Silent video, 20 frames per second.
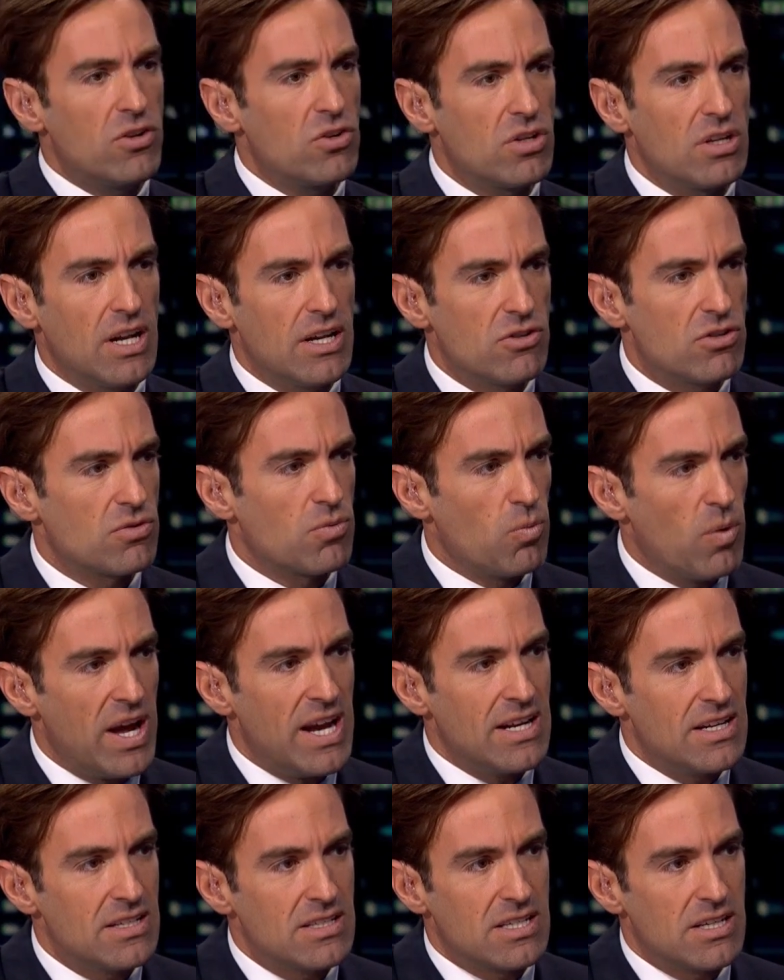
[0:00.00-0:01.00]
shouldn't I just
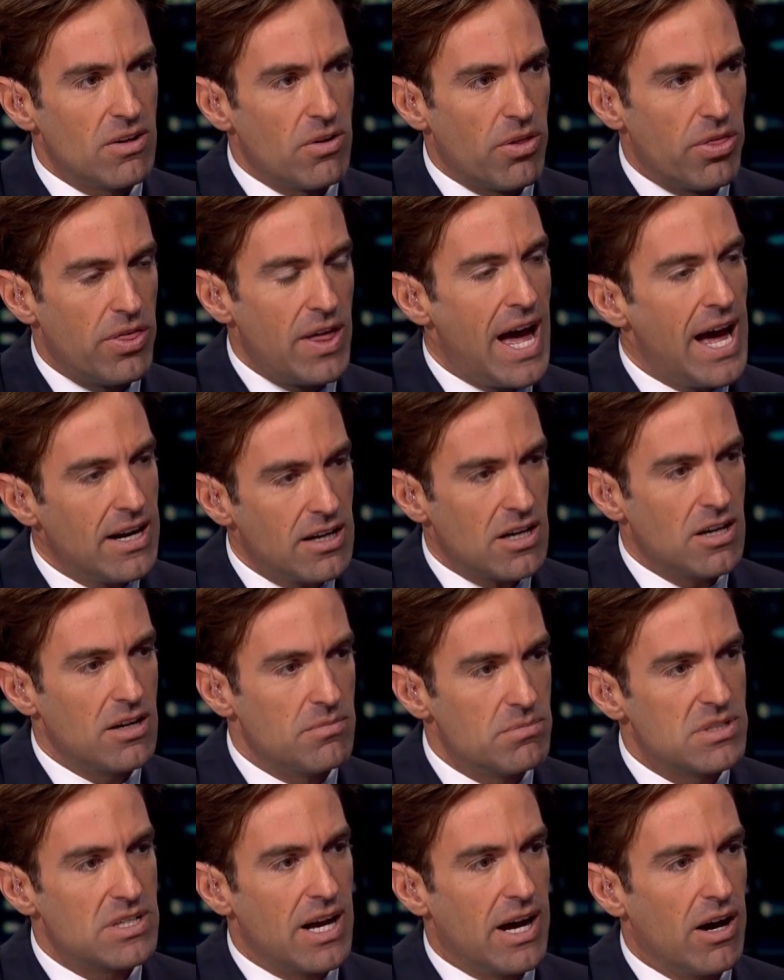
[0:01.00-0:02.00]
wait until that
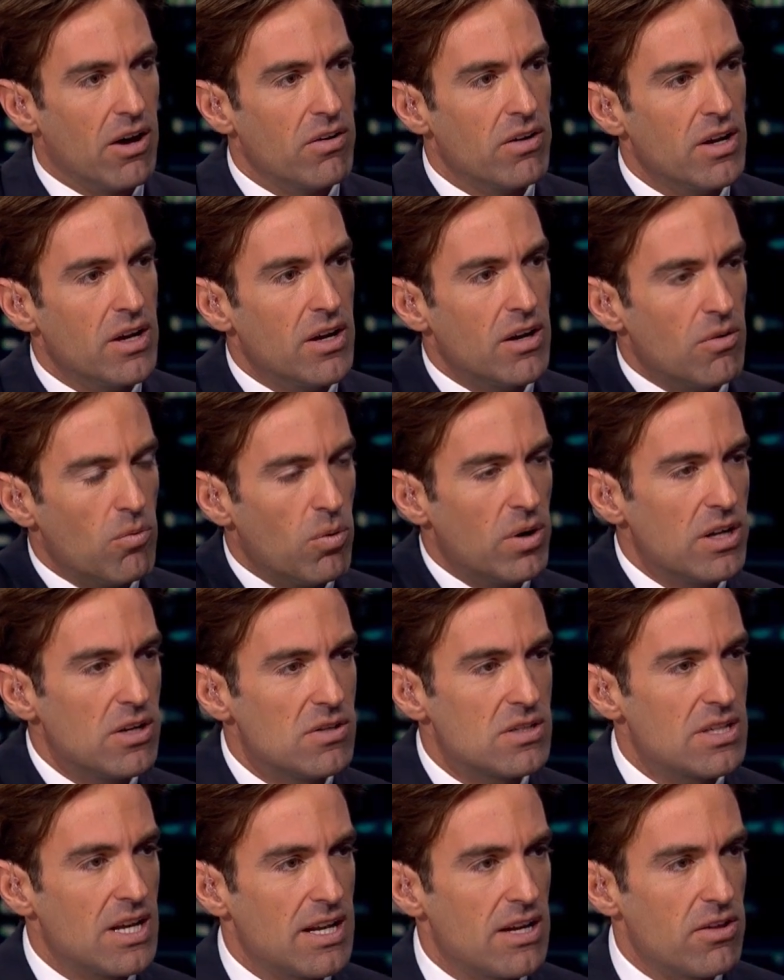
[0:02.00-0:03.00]
comes out? What do you
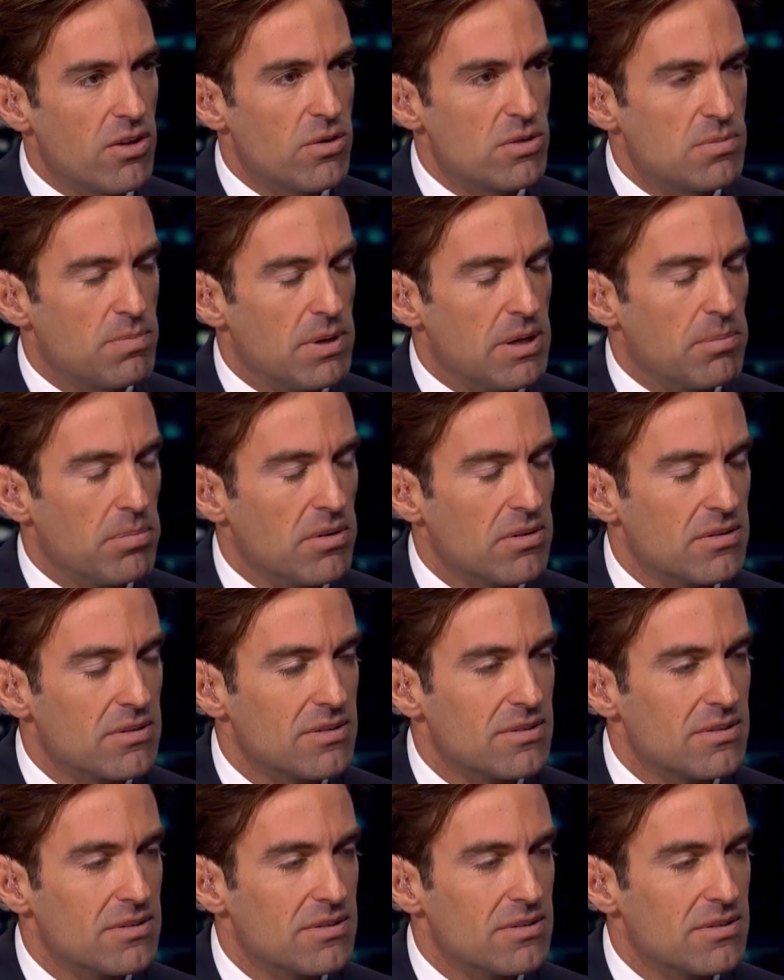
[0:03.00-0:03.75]
say to those people?